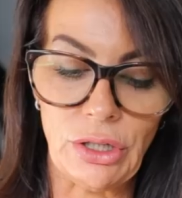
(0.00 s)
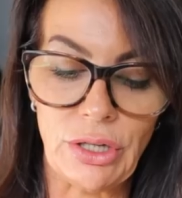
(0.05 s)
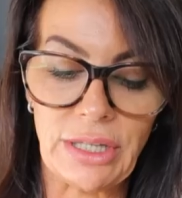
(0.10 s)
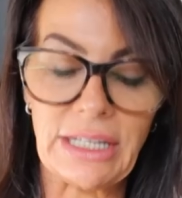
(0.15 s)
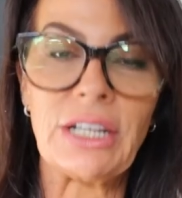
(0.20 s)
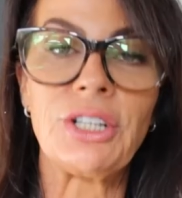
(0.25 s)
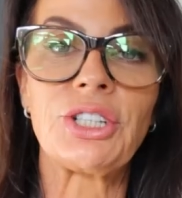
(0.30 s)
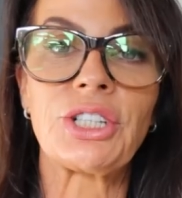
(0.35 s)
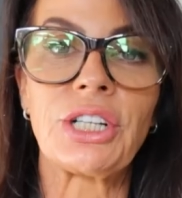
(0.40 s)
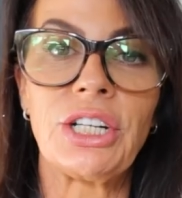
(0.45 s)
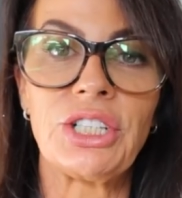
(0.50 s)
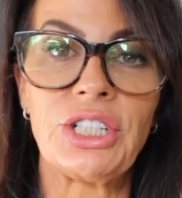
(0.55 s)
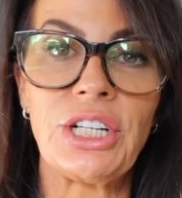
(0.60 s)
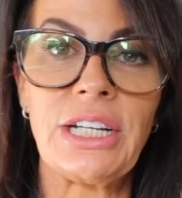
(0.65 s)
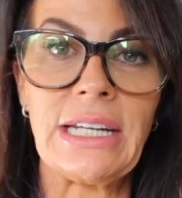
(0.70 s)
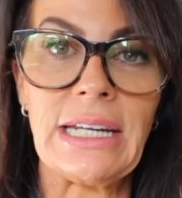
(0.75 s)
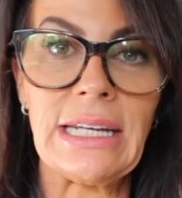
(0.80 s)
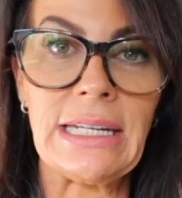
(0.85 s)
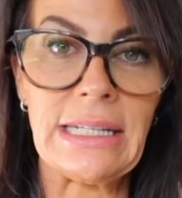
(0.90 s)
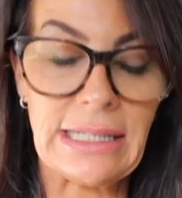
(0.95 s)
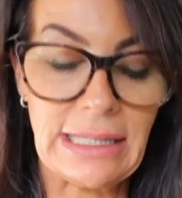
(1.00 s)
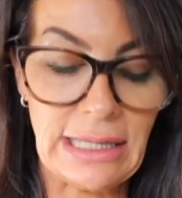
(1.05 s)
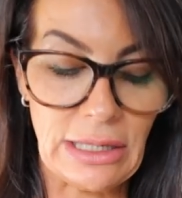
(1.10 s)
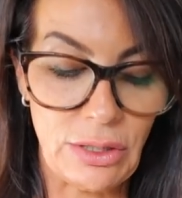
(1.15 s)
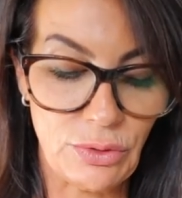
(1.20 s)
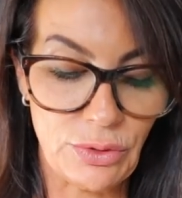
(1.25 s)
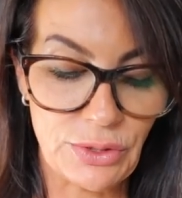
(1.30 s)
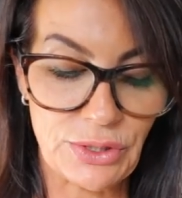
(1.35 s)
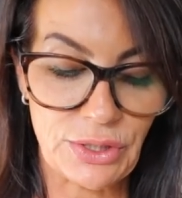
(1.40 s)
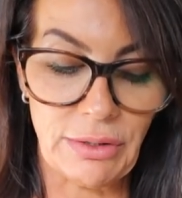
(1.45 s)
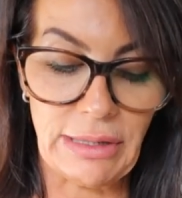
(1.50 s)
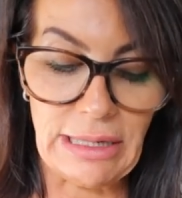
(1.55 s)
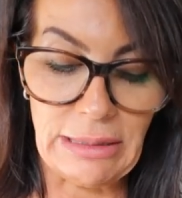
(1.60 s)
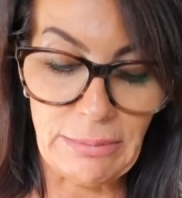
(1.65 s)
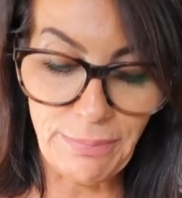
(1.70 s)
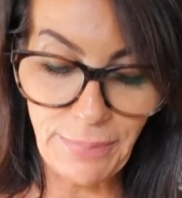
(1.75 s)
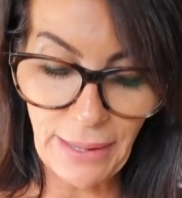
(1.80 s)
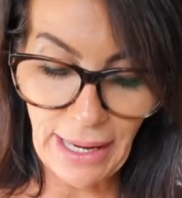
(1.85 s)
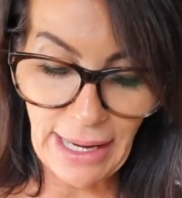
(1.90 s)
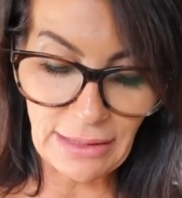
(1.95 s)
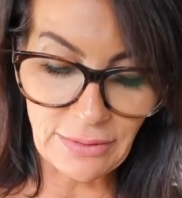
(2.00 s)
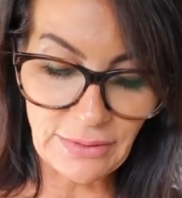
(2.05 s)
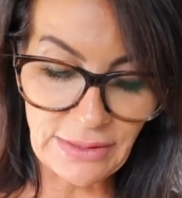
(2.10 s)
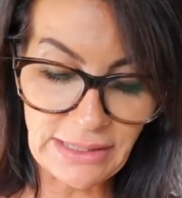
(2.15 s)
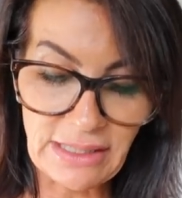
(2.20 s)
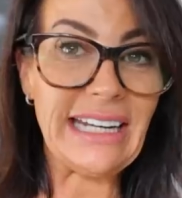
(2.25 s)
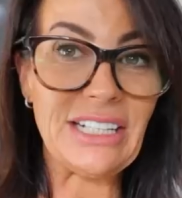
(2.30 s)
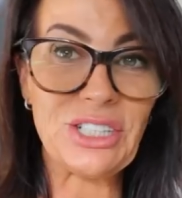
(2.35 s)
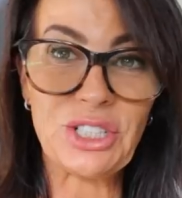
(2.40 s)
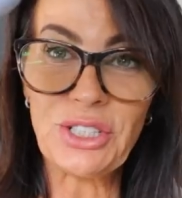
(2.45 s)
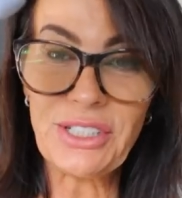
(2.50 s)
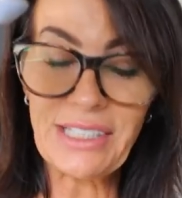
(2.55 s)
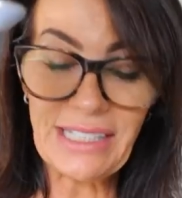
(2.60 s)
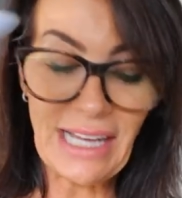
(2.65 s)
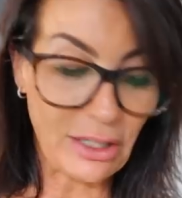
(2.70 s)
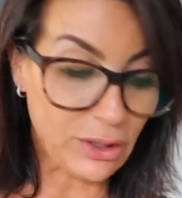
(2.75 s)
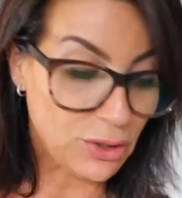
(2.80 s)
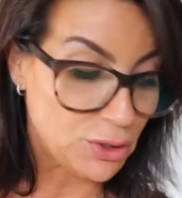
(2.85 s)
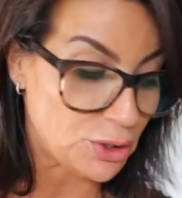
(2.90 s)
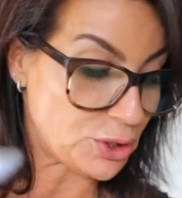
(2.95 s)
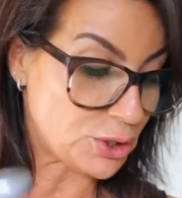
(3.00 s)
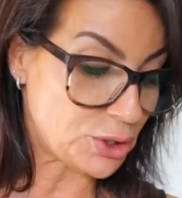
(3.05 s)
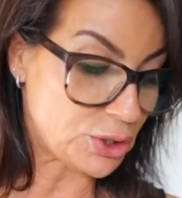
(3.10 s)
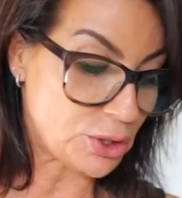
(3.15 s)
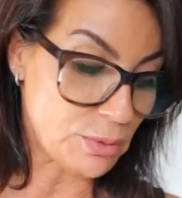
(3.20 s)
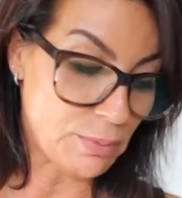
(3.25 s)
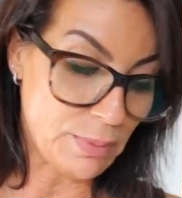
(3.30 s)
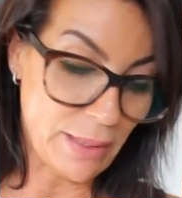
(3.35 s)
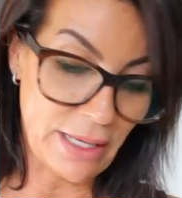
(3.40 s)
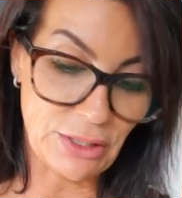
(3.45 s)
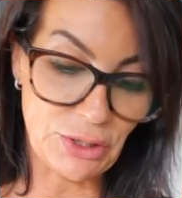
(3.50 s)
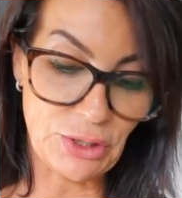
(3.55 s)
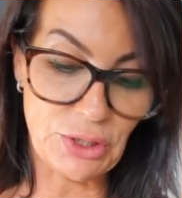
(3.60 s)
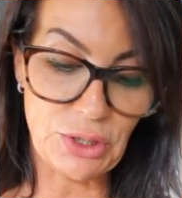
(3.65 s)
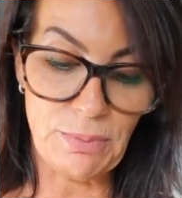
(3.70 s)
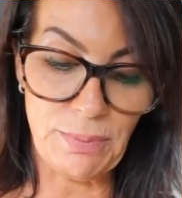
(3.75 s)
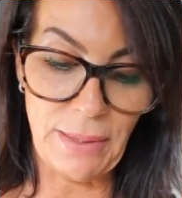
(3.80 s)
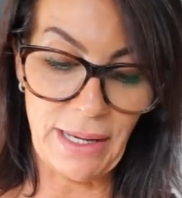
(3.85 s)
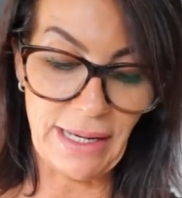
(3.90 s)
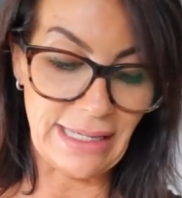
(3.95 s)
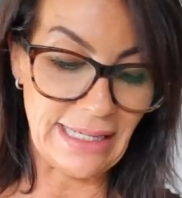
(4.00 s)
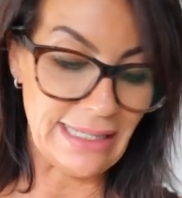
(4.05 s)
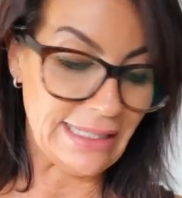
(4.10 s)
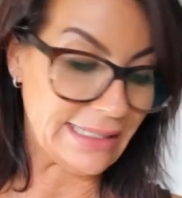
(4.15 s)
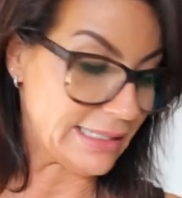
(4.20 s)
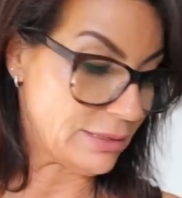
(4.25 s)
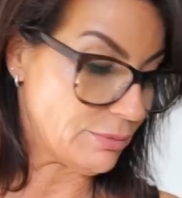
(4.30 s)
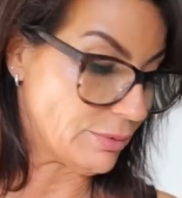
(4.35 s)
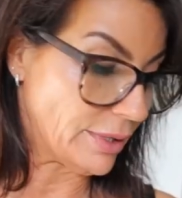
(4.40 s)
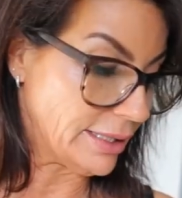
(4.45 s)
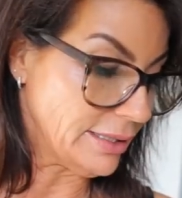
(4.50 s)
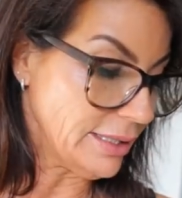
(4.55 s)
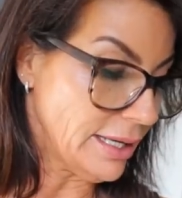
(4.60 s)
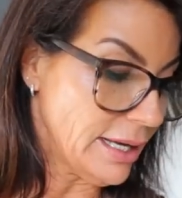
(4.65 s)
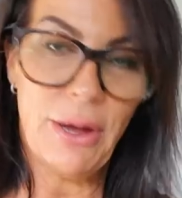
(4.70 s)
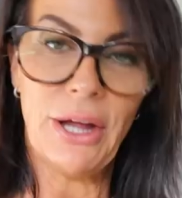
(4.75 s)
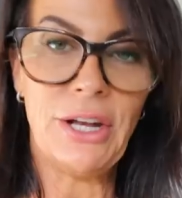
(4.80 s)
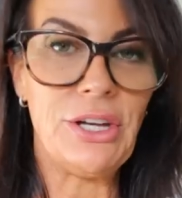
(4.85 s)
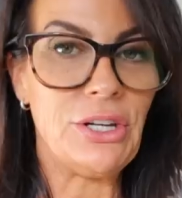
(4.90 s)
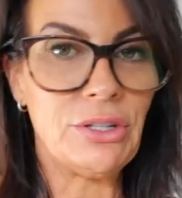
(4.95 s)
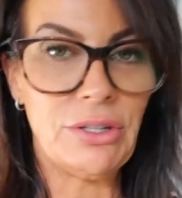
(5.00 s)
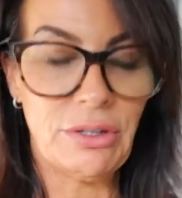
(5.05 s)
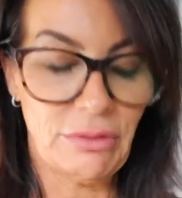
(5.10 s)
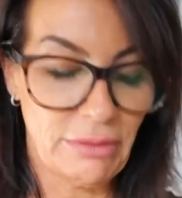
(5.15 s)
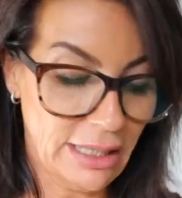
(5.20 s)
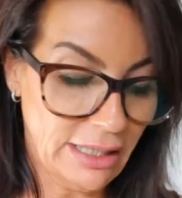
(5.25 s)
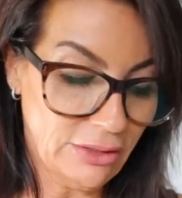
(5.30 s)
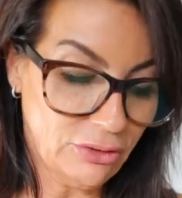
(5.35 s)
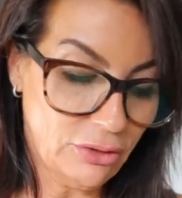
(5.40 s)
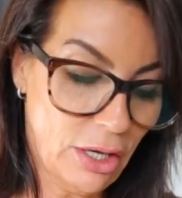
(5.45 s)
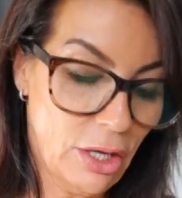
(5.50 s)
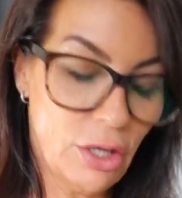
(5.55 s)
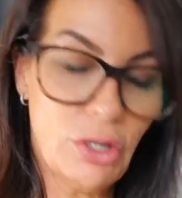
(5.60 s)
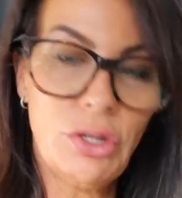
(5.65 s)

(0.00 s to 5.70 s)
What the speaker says: You can change it in kilos or in pounds. It's just like a super, super easy one. But you know what?